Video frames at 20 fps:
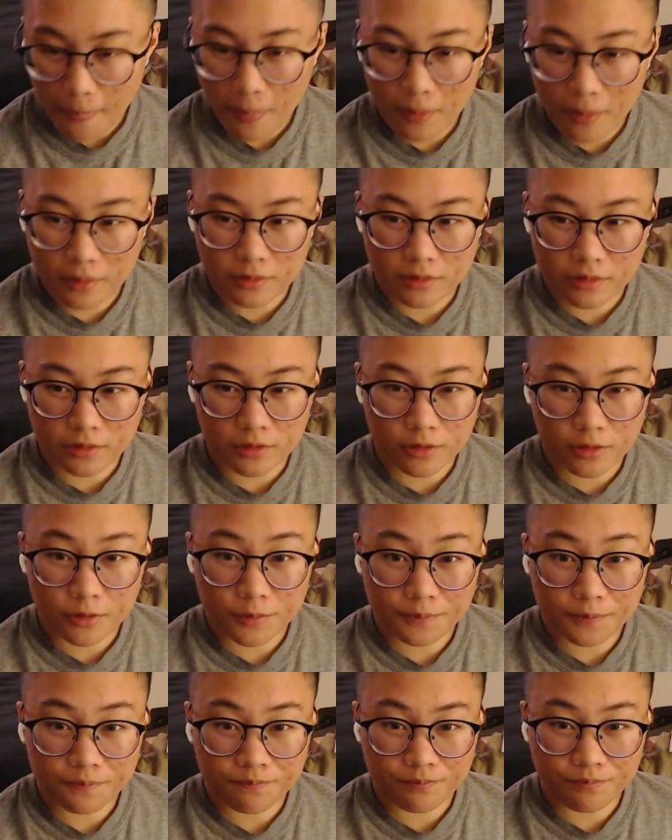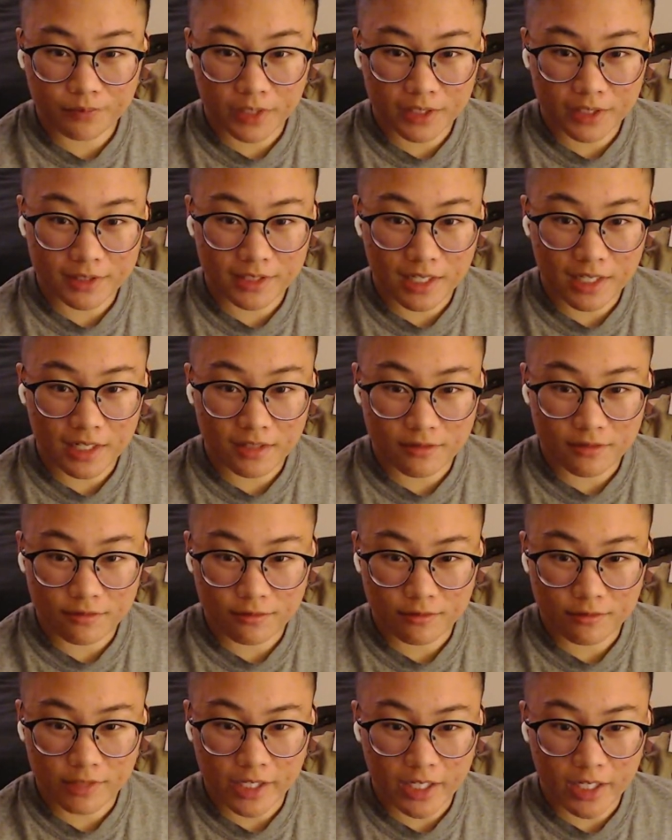so that's kind of
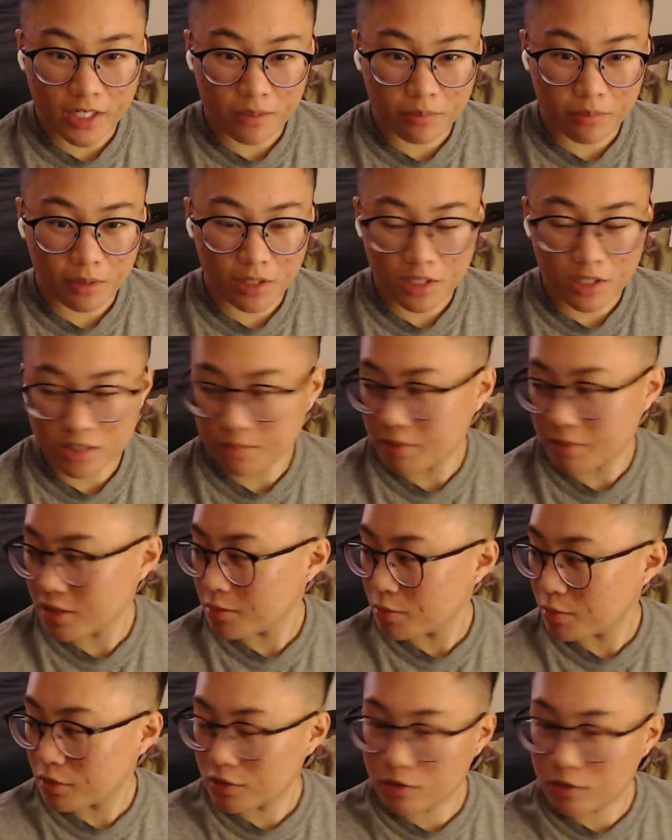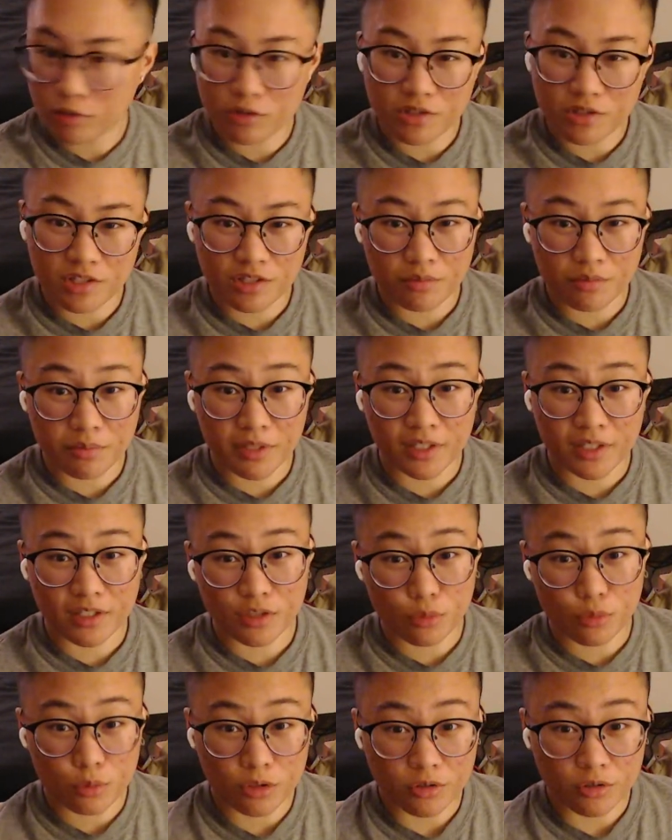taking up a lot of space, but so is his bed as
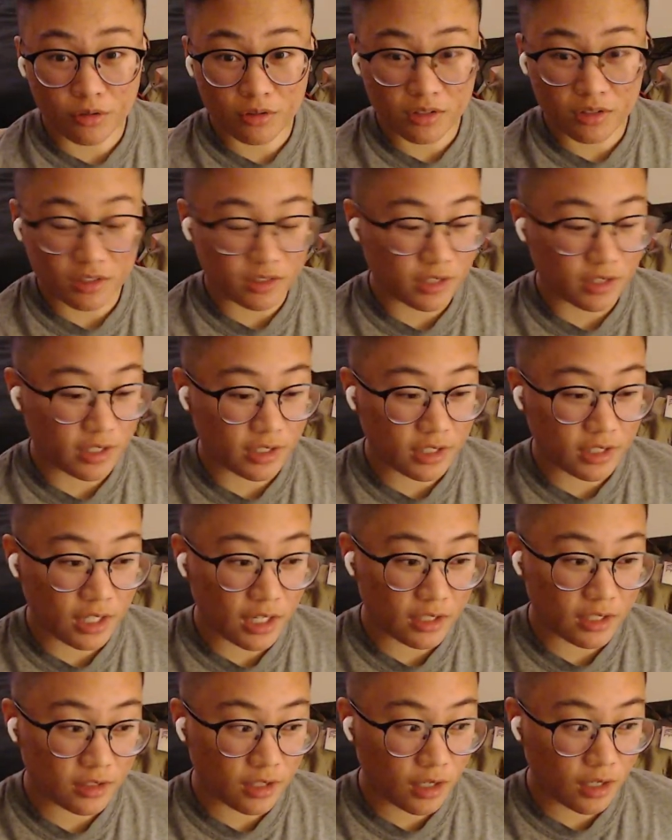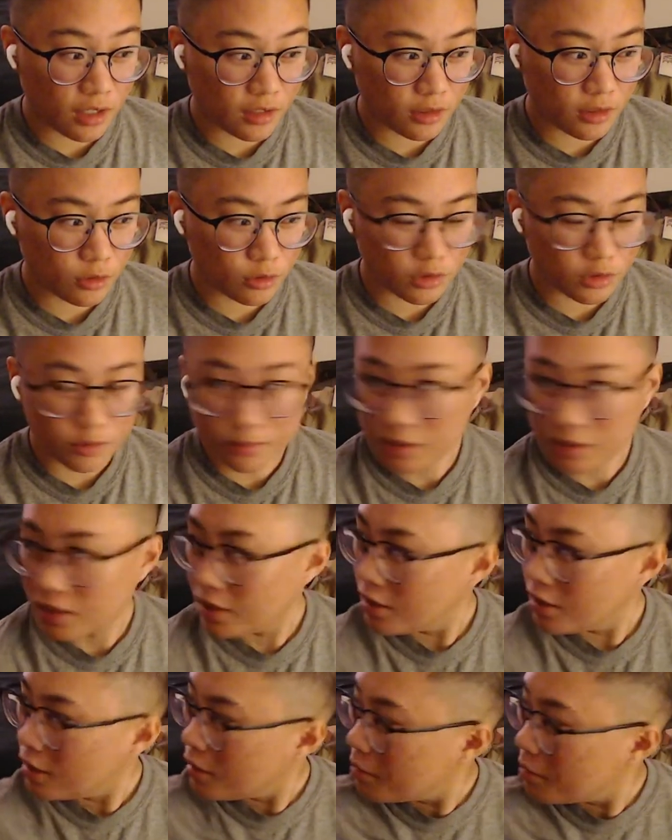well. It's like I thought it was
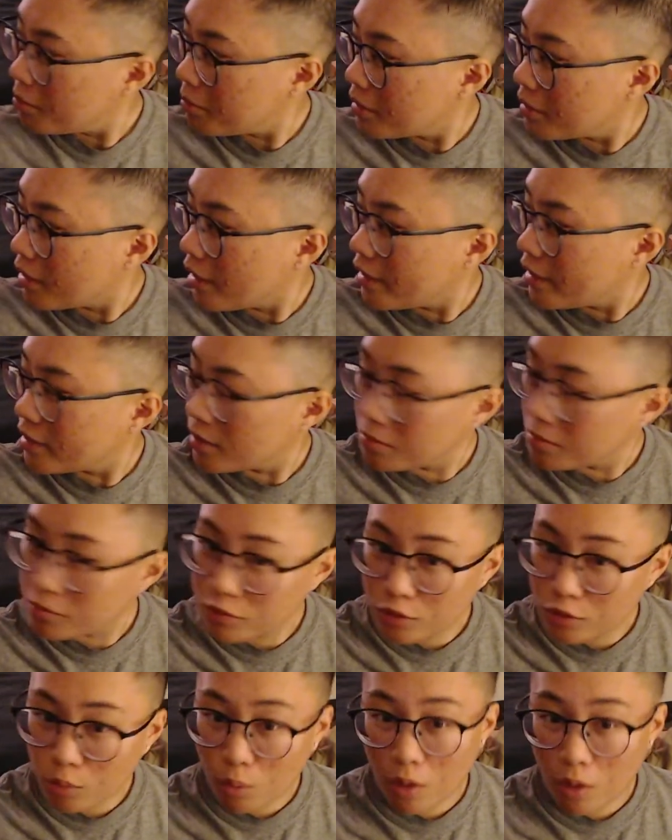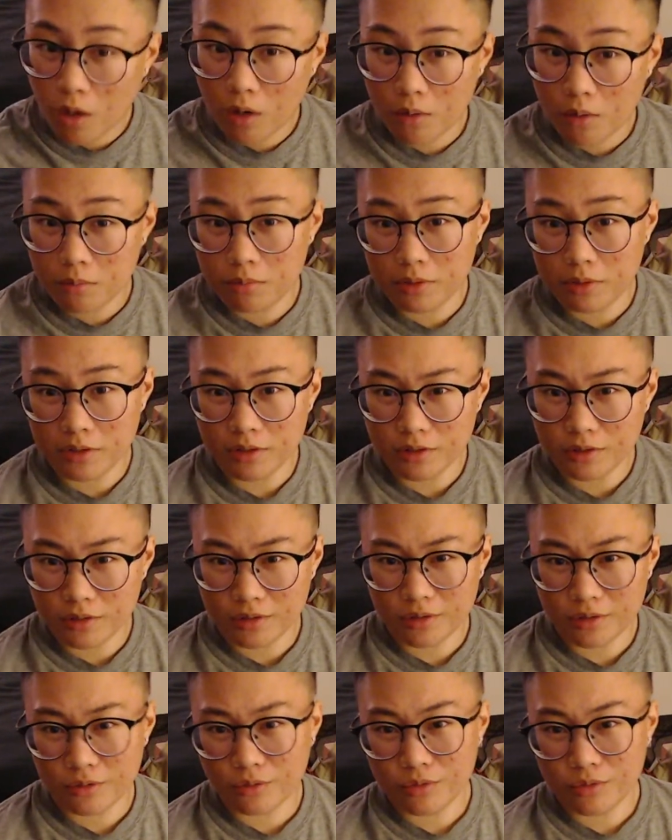be lined up to the wall, but
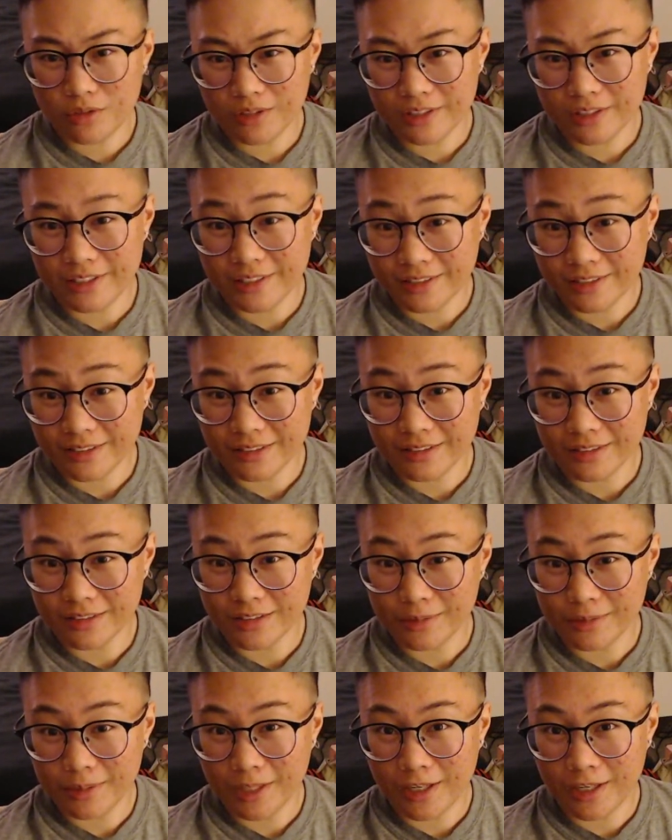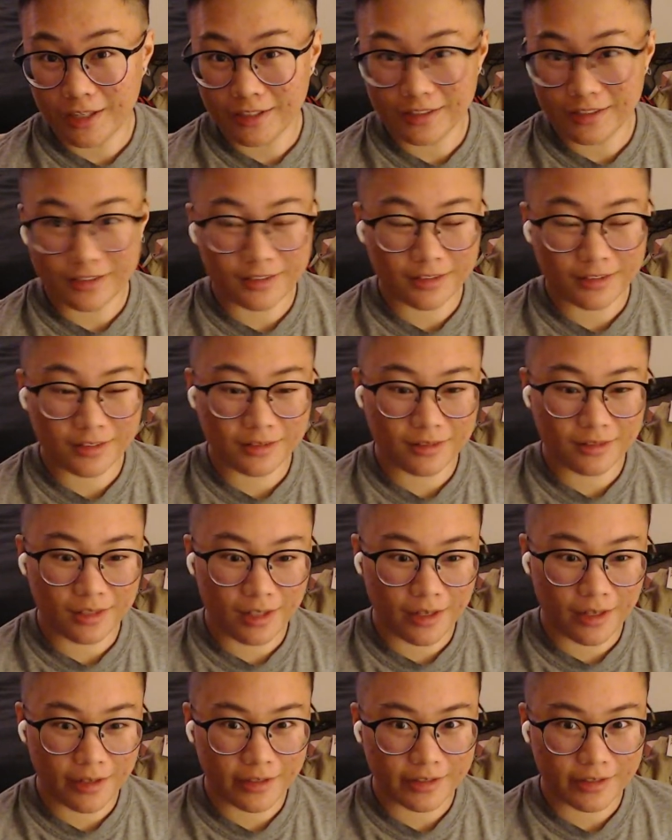it really isn't, to be honest.
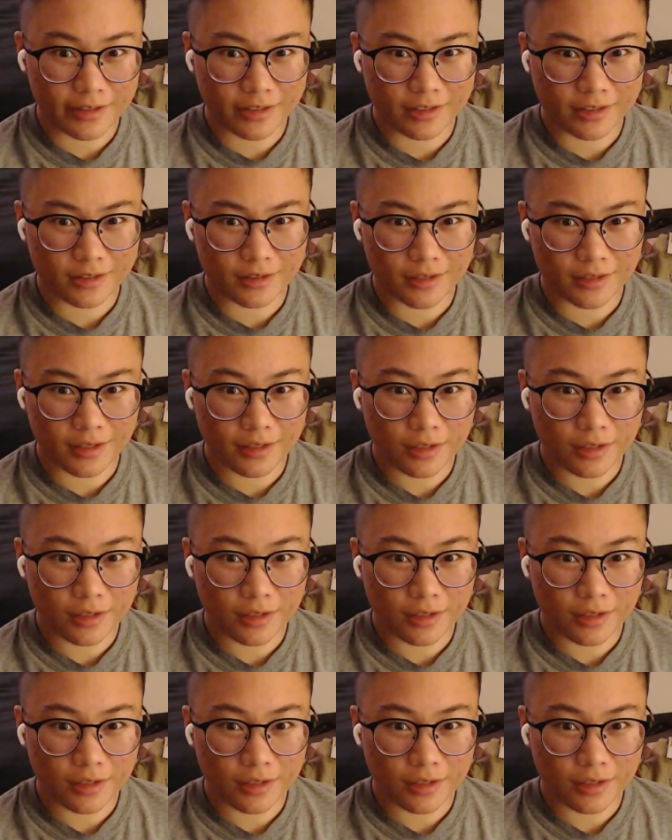Like it's like